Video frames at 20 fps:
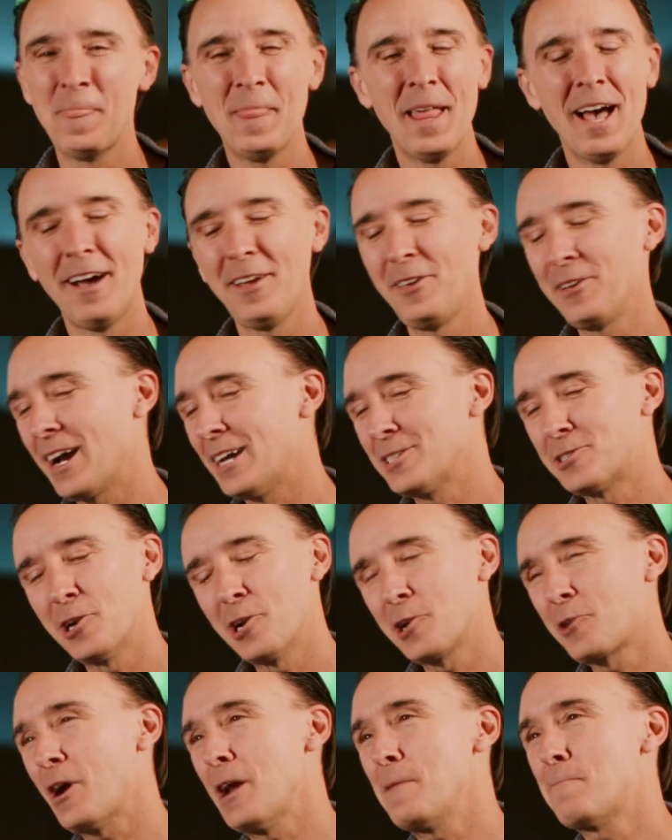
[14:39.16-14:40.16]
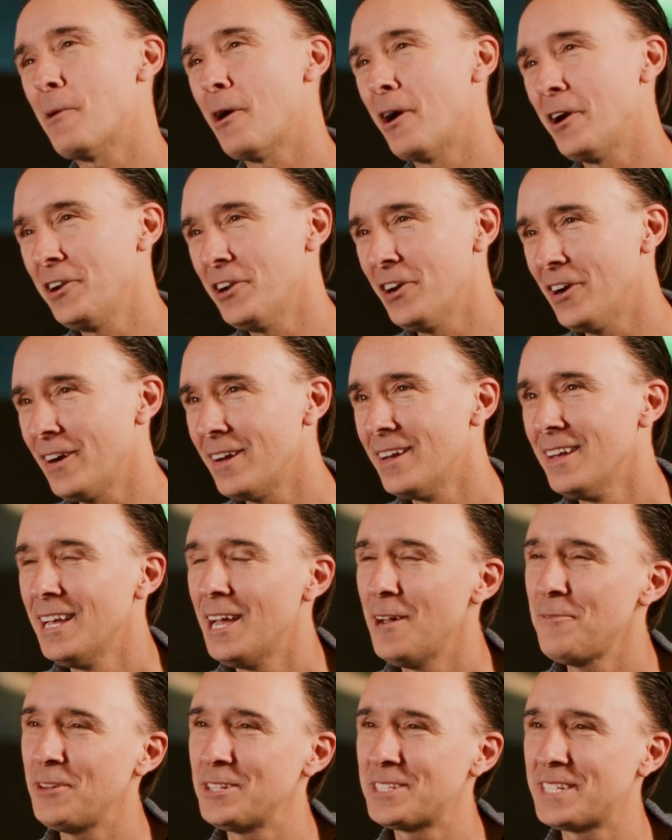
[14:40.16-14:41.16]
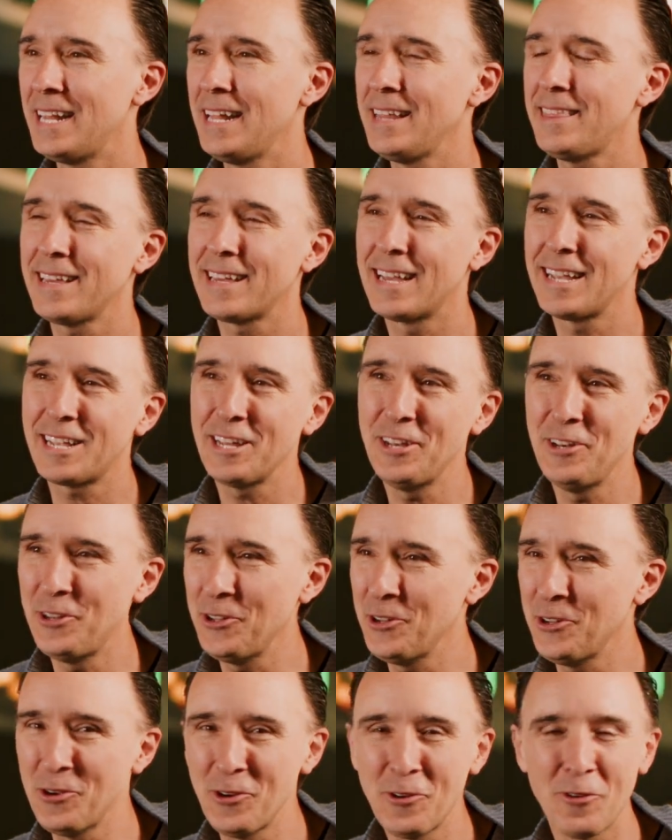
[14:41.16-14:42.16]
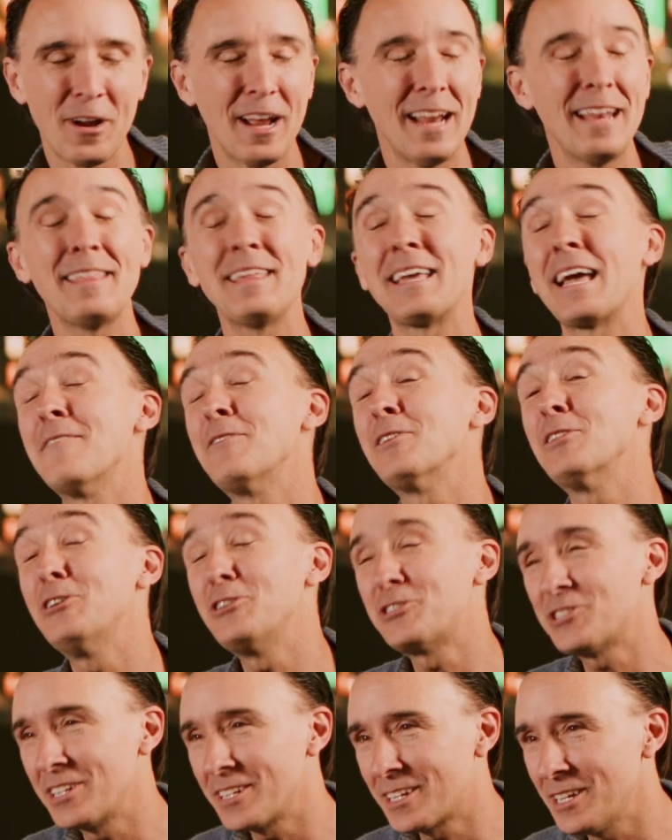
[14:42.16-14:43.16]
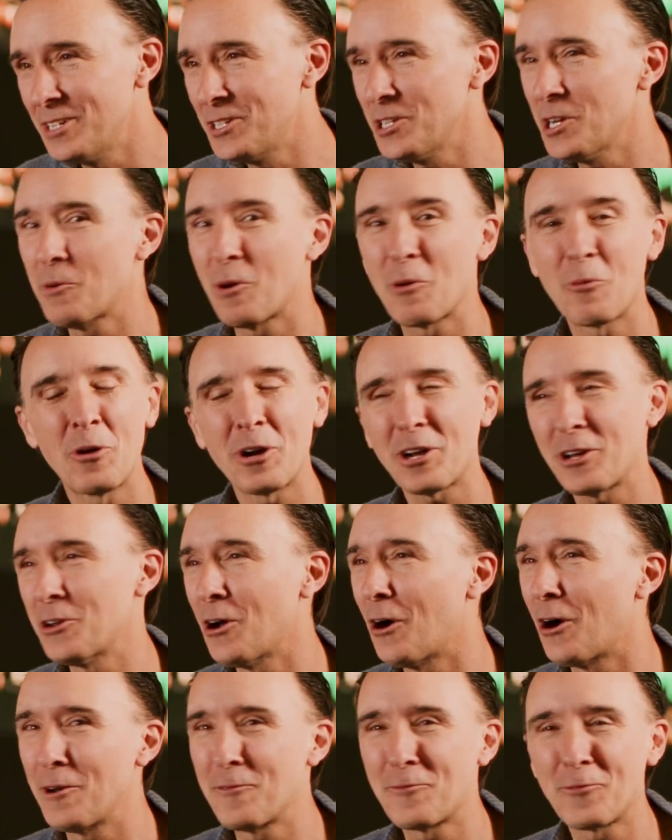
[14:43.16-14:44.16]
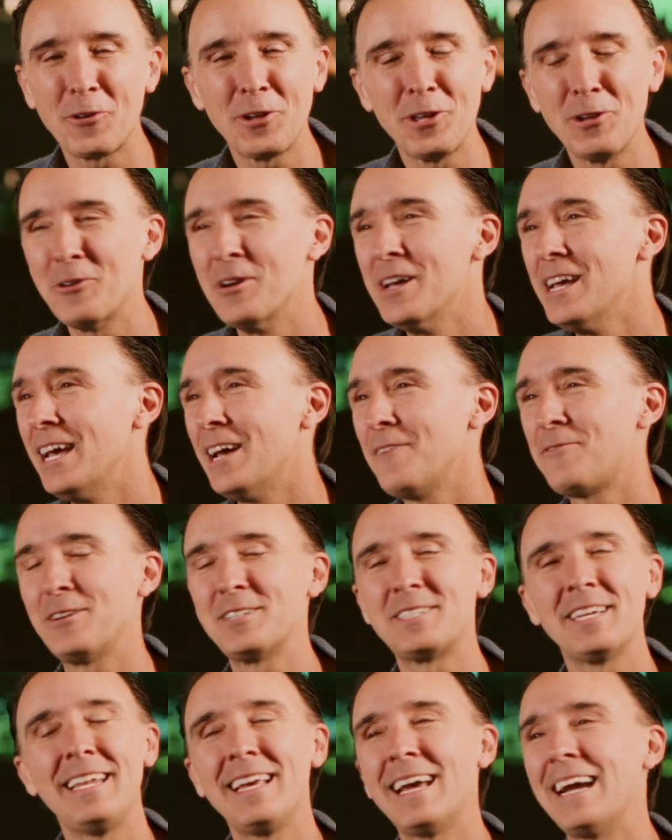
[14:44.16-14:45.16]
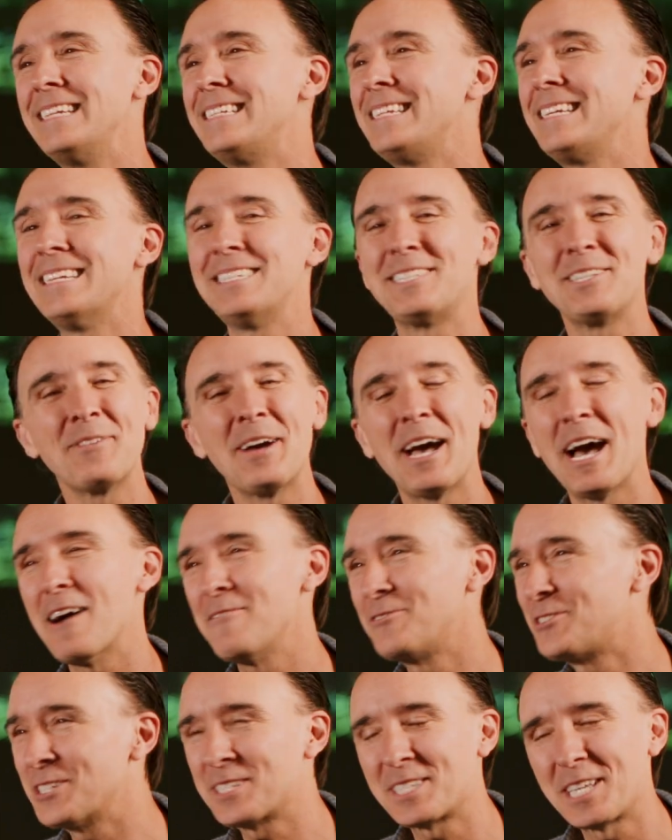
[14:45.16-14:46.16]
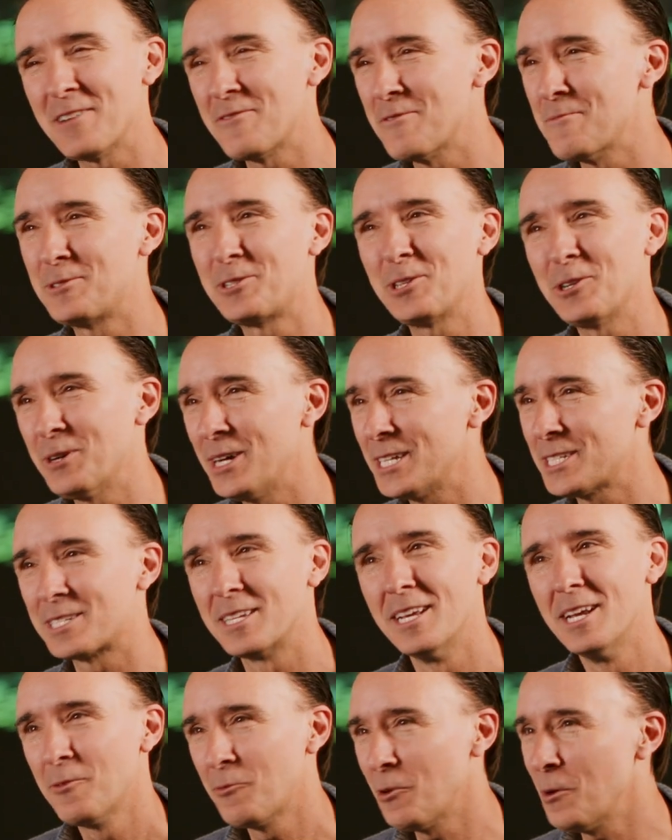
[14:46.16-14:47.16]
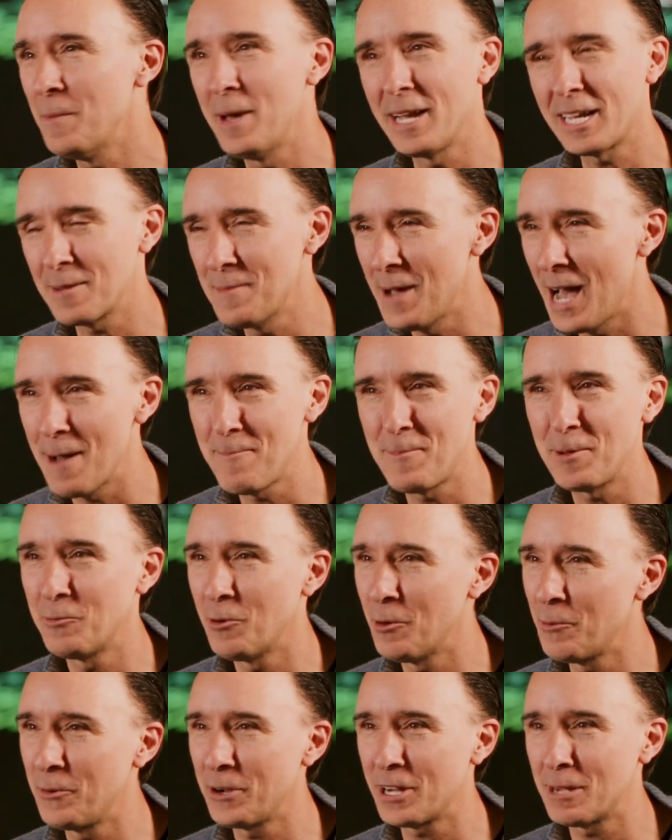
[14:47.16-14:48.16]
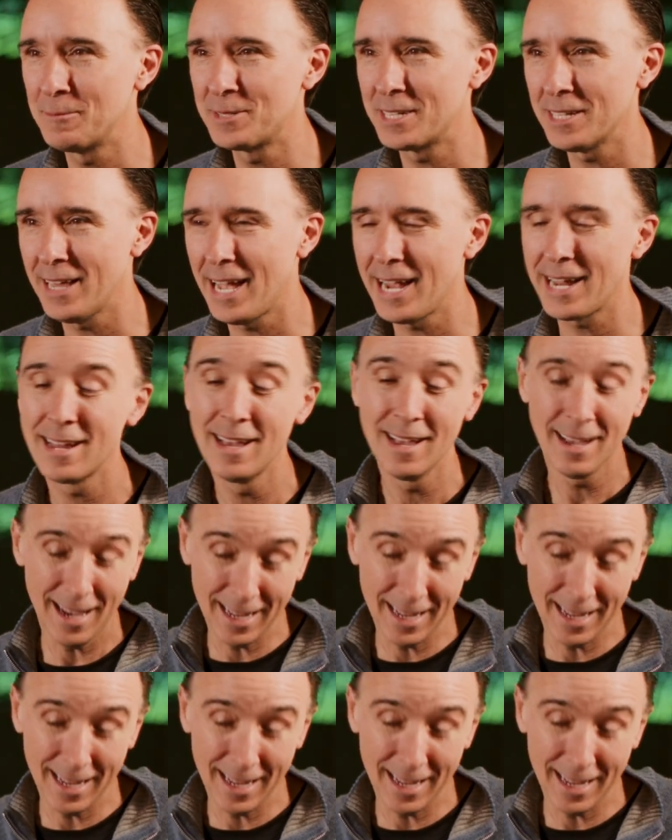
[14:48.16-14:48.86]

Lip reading: No, you guys are a great partner. If there's anything I can do or anything Evolution can do, we're working hard for you. If there's any ideas you have, just give them to us. We'll make them happen. We'll bring them to light.